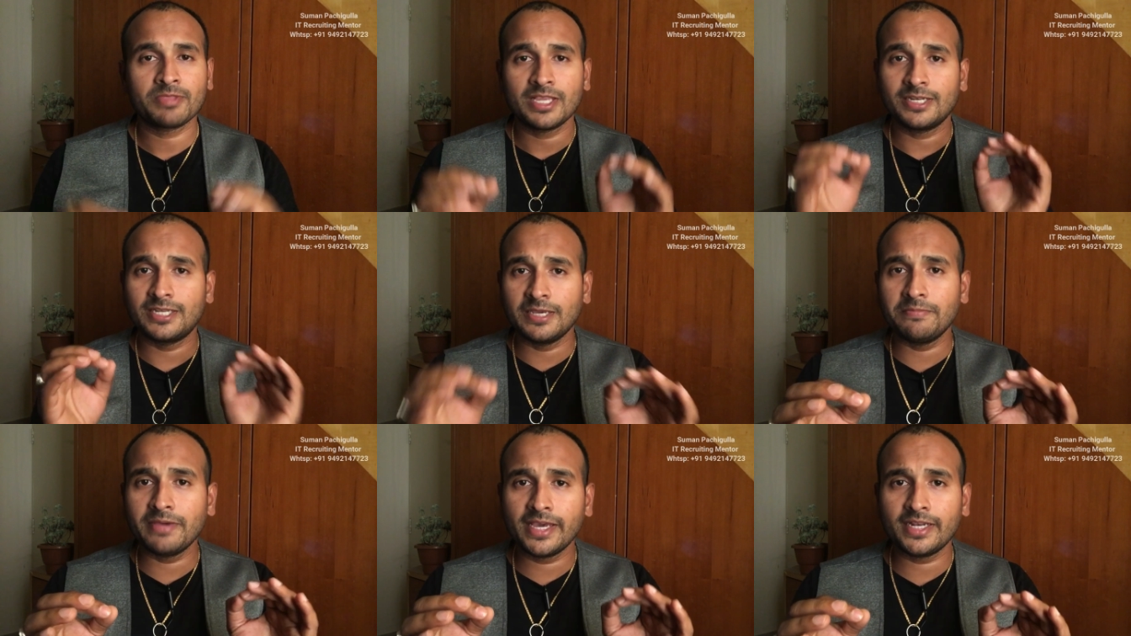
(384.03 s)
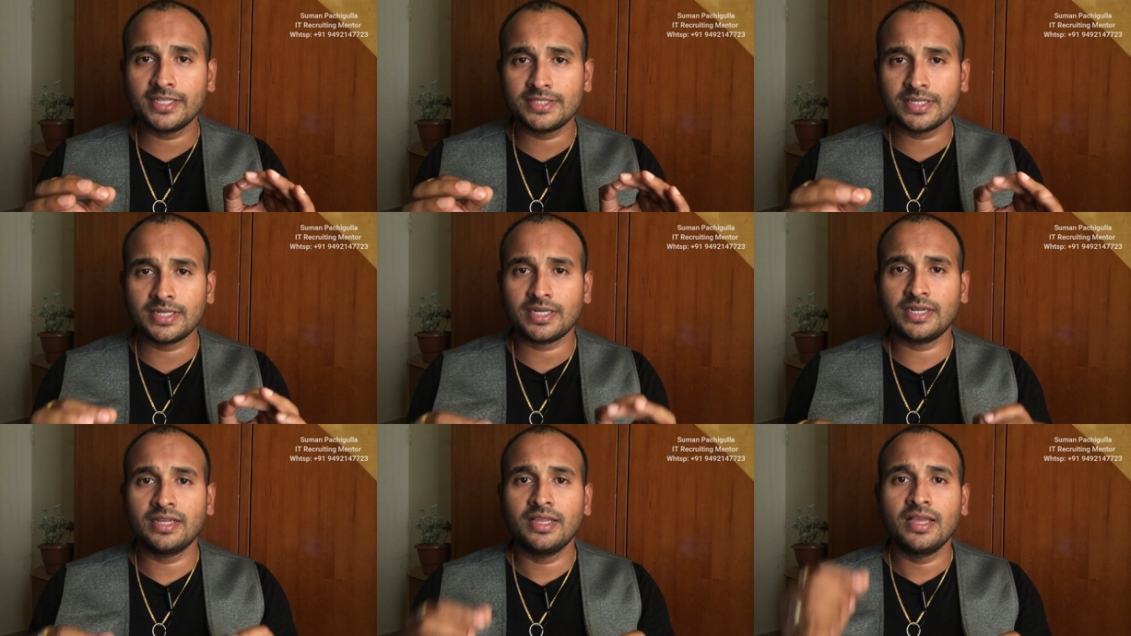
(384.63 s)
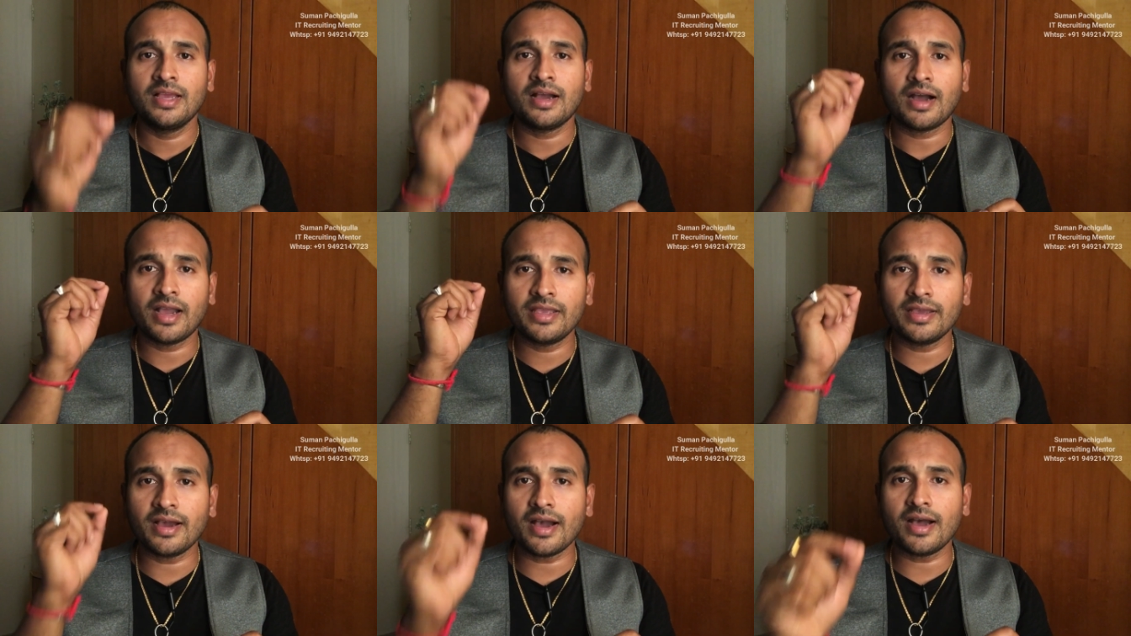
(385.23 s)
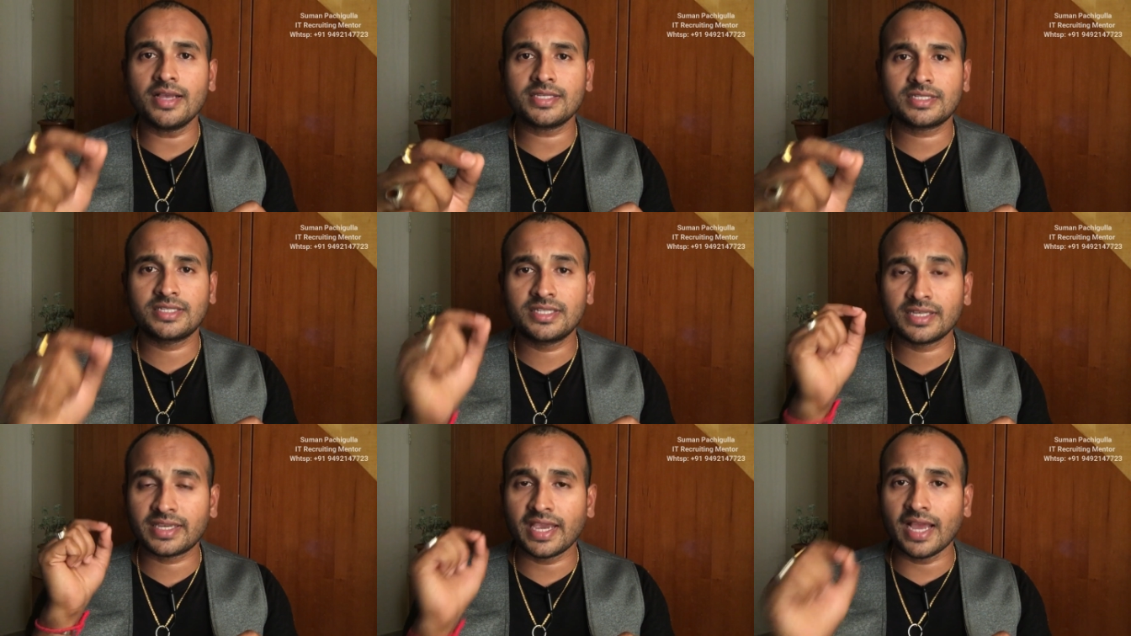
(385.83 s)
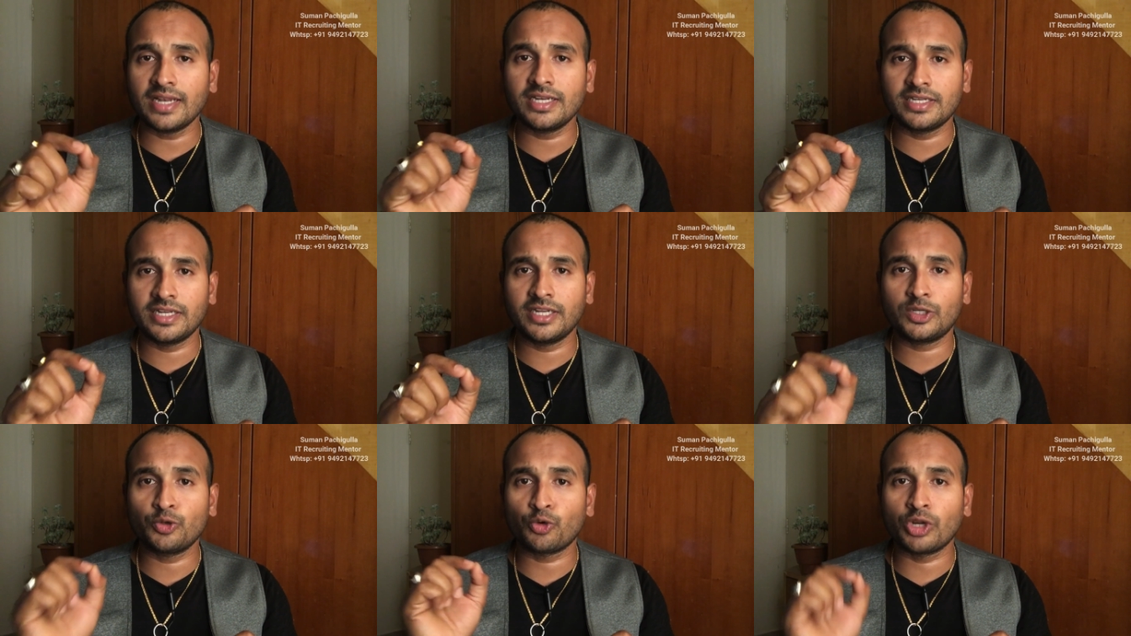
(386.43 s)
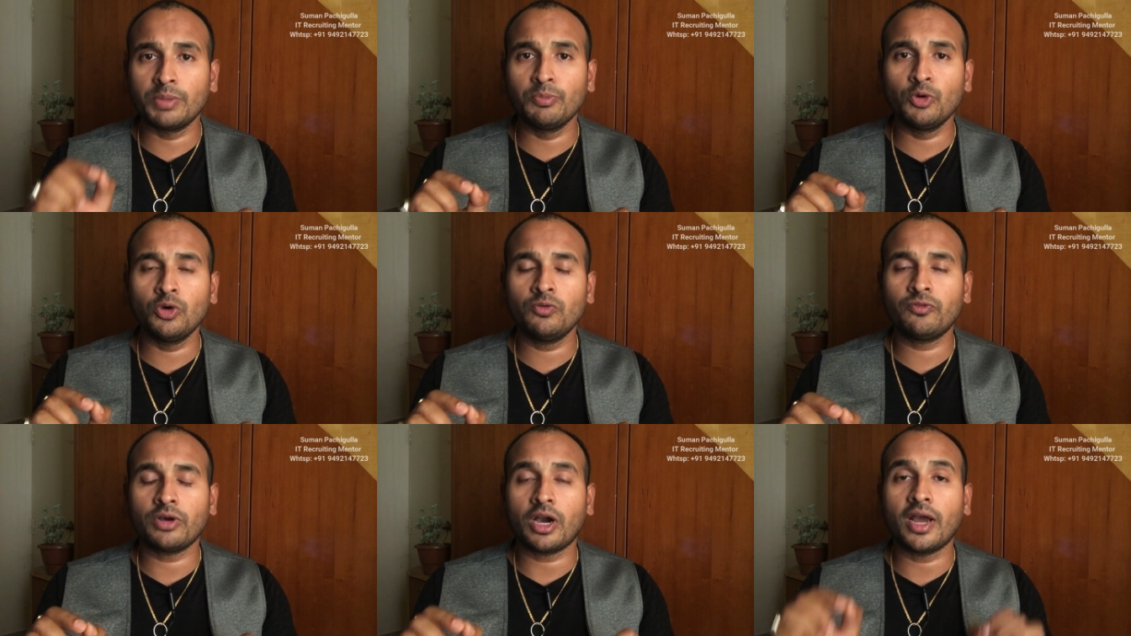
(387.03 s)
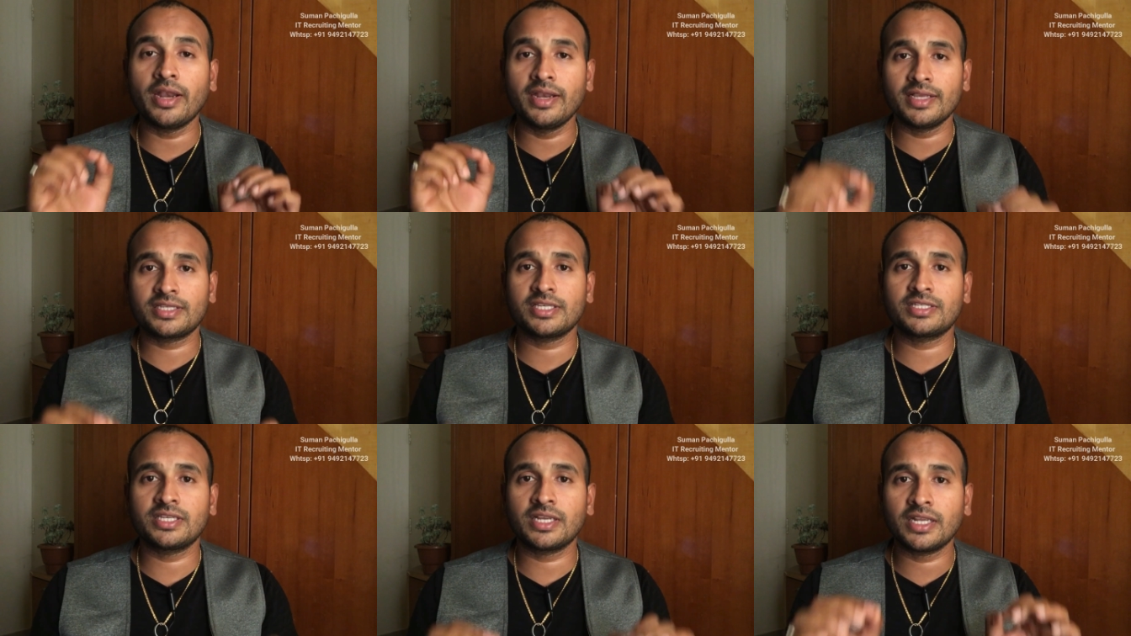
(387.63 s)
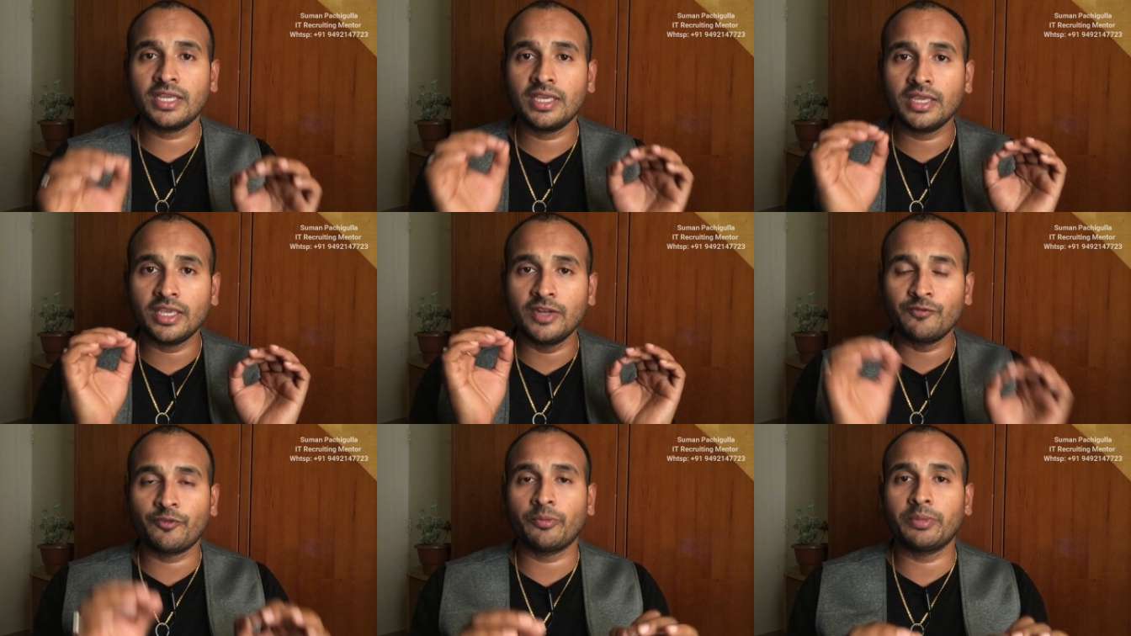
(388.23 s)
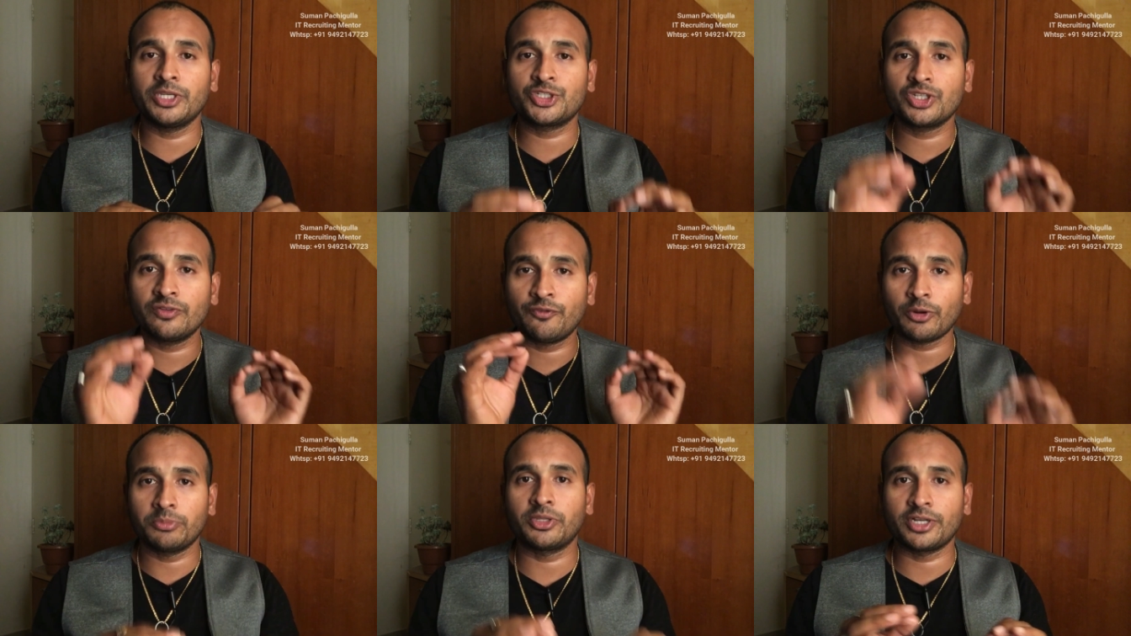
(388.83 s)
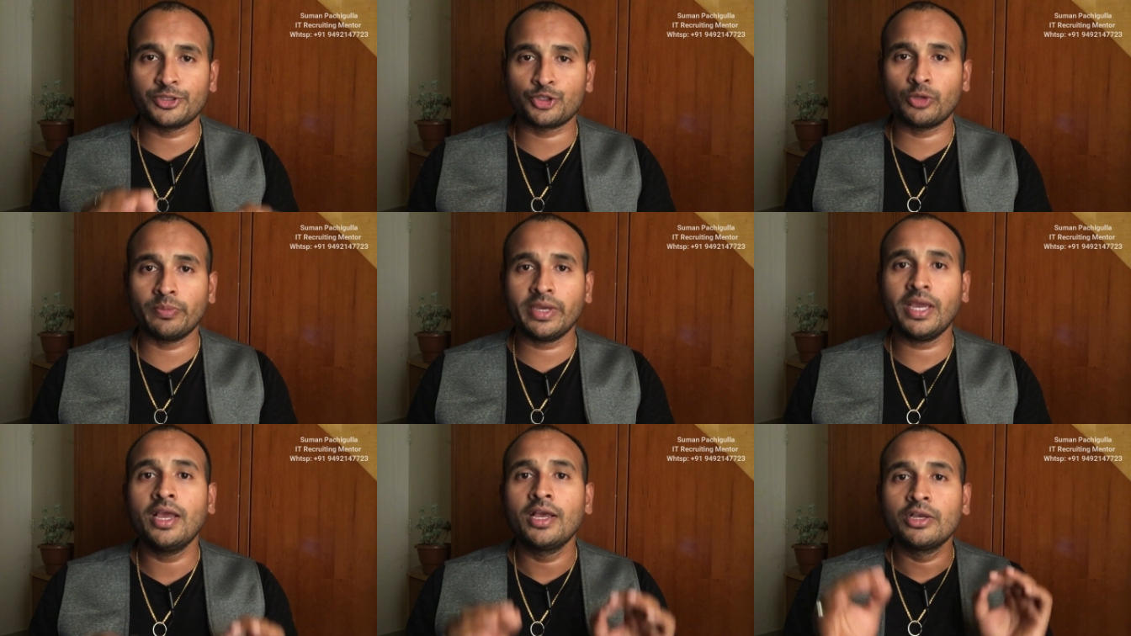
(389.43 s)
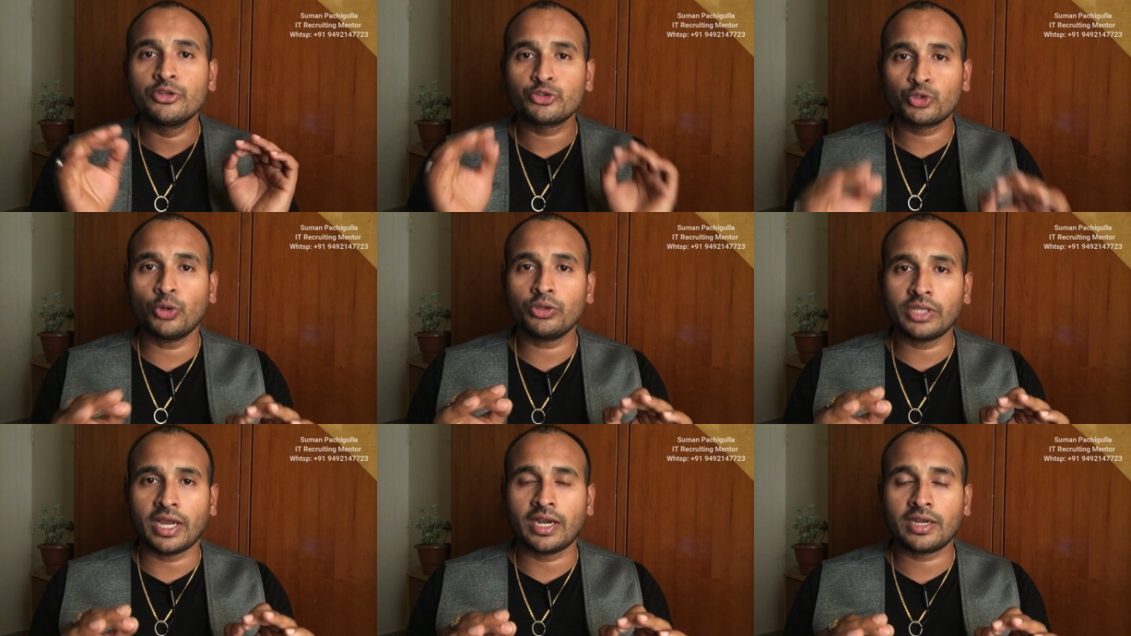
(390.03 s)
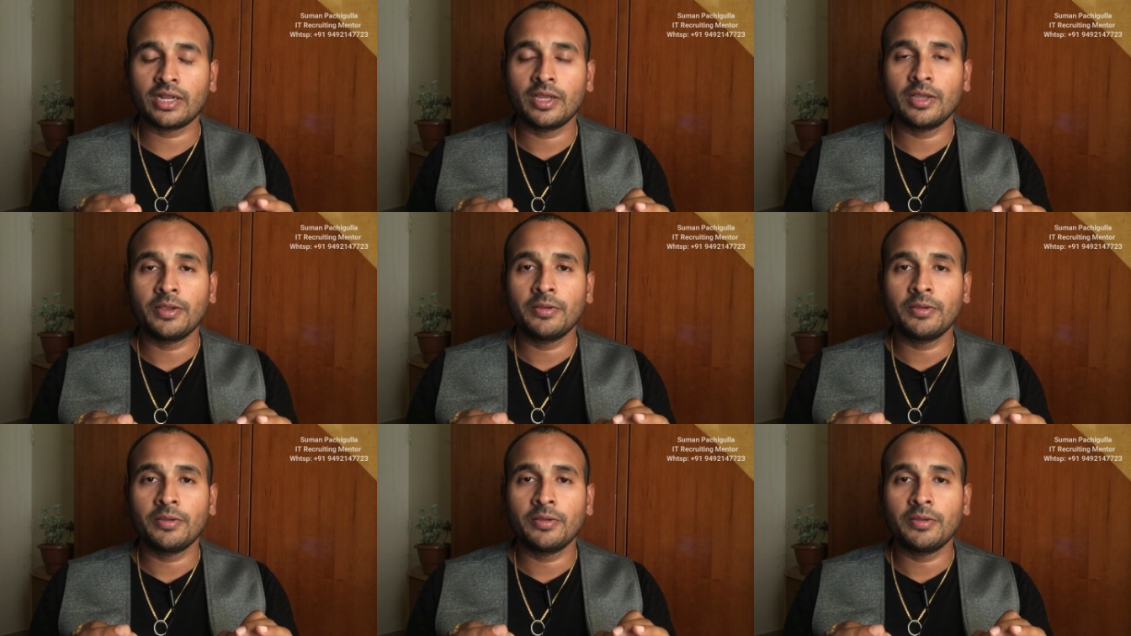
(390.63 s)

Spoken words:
Dear manager, I asked the candidate to remove unnecessary information from the resume so that